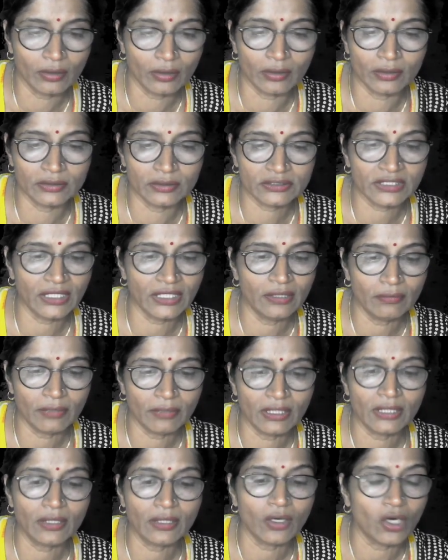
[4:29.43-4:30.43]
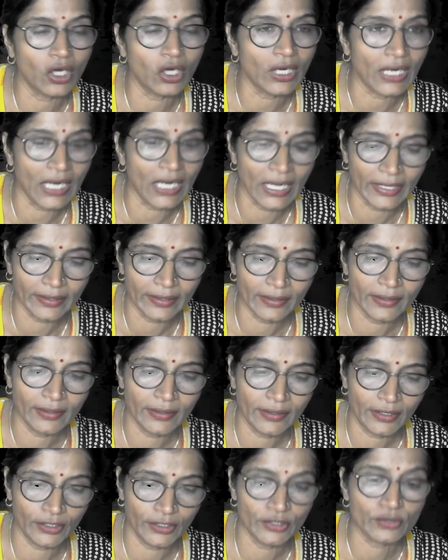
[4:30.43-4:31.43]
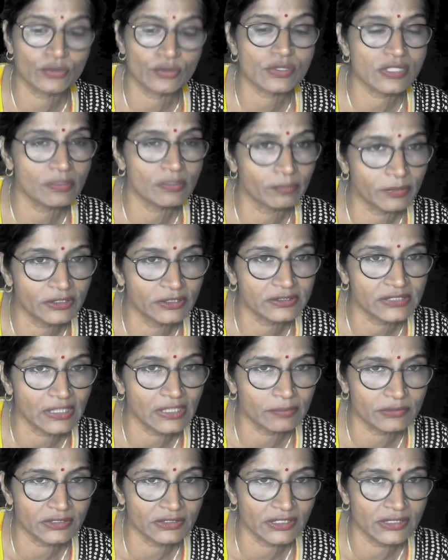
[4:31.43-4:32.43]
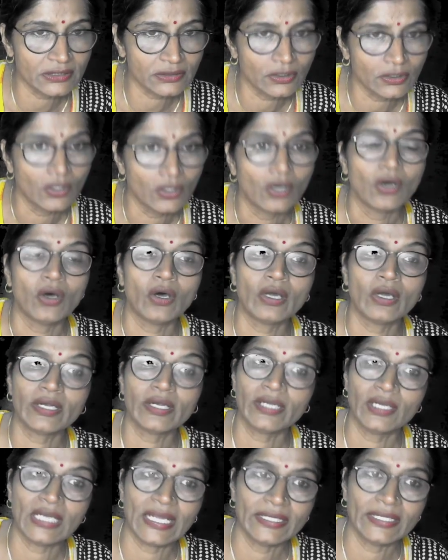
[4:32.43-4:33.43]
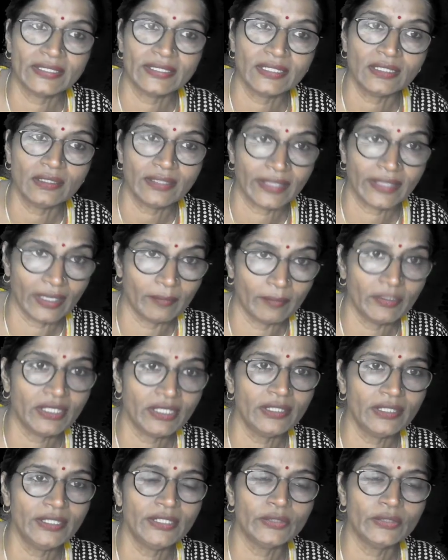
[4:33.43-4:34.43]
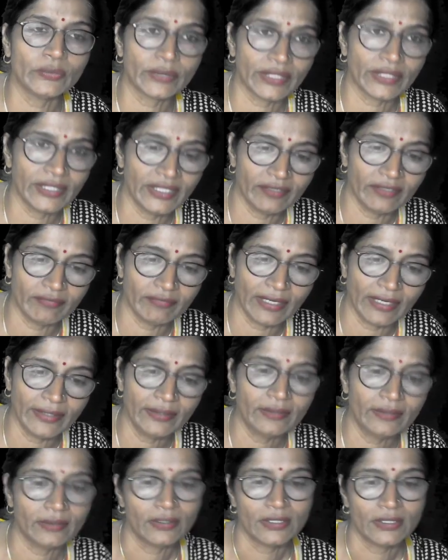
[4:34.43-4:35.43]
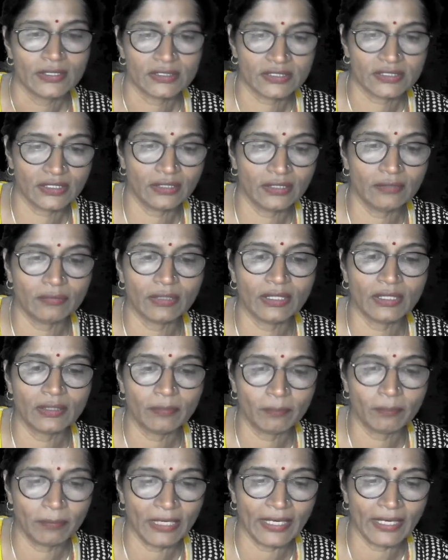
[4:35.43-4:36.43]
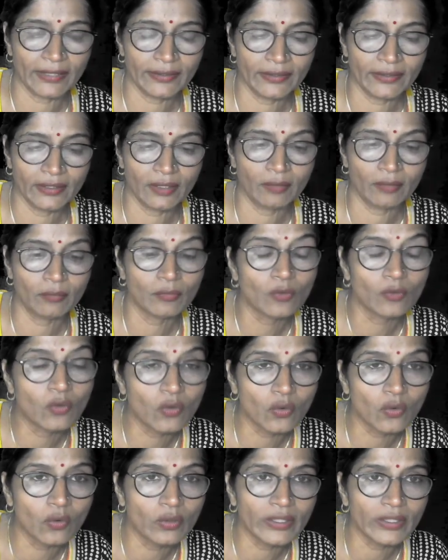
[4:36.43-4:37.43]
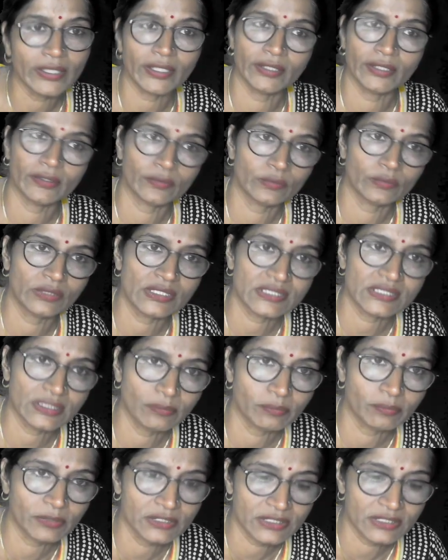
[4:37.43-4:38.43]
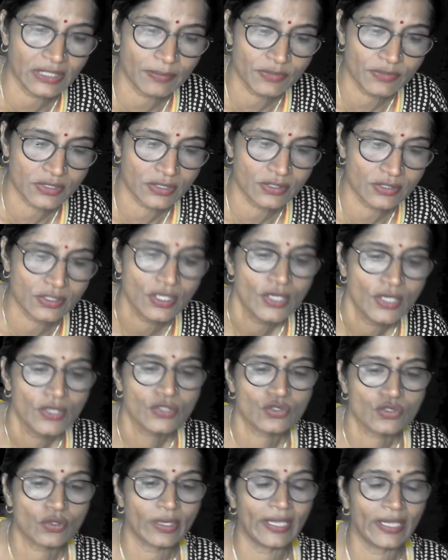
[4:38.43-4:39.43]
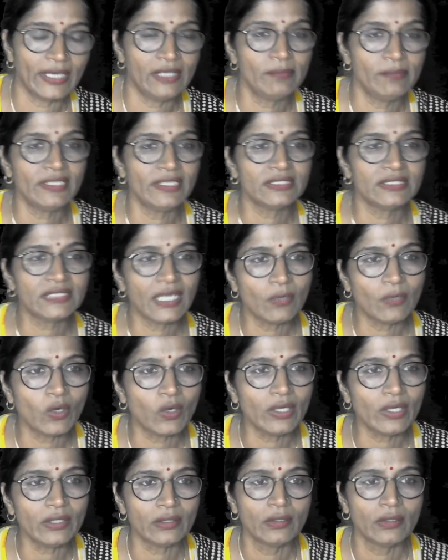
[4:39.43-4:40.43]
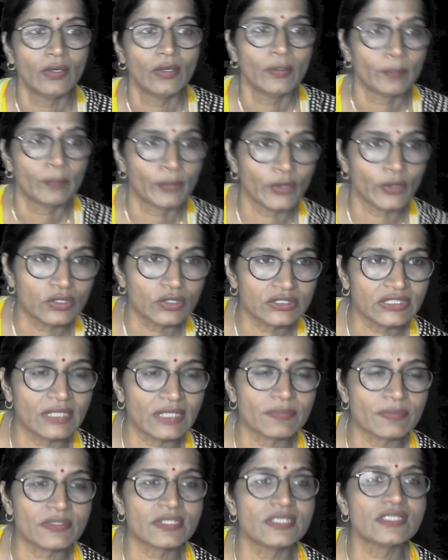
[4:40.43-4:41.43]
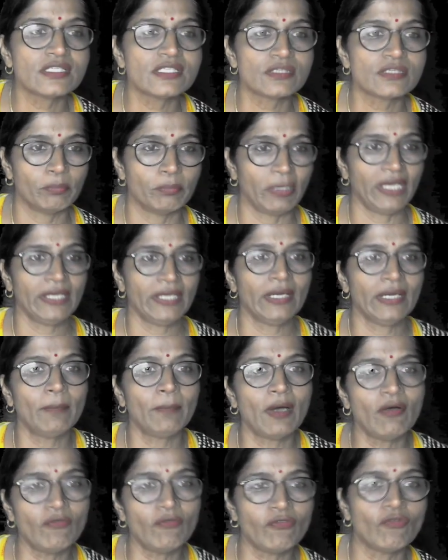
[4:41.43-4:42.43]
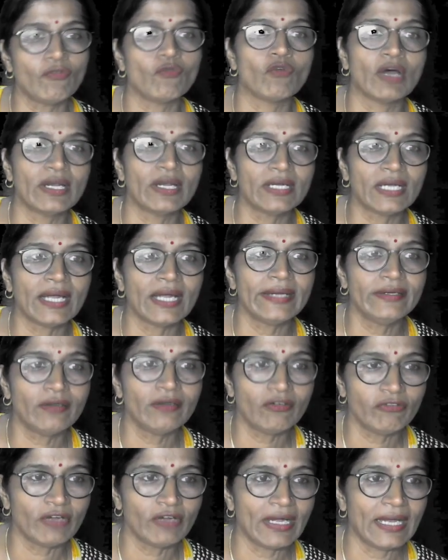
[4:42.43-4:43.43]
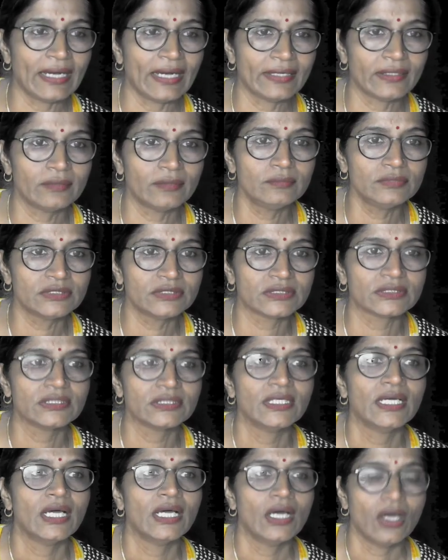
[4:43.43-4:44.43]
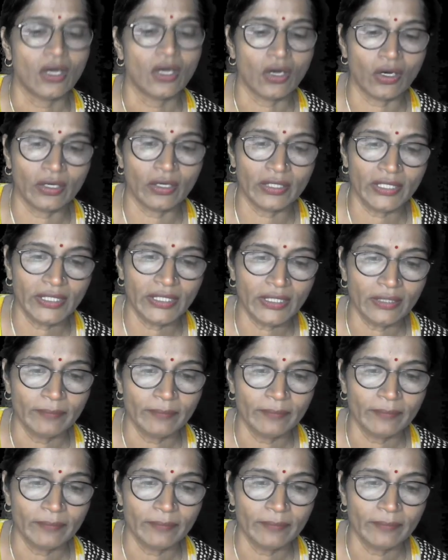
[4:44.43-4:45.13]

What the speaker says: silver or iron into simple substance, or neither chemically you can divide silver, platinum, gold into the simple substance. So elements are what? Pure substance made up of one kind of atoms only,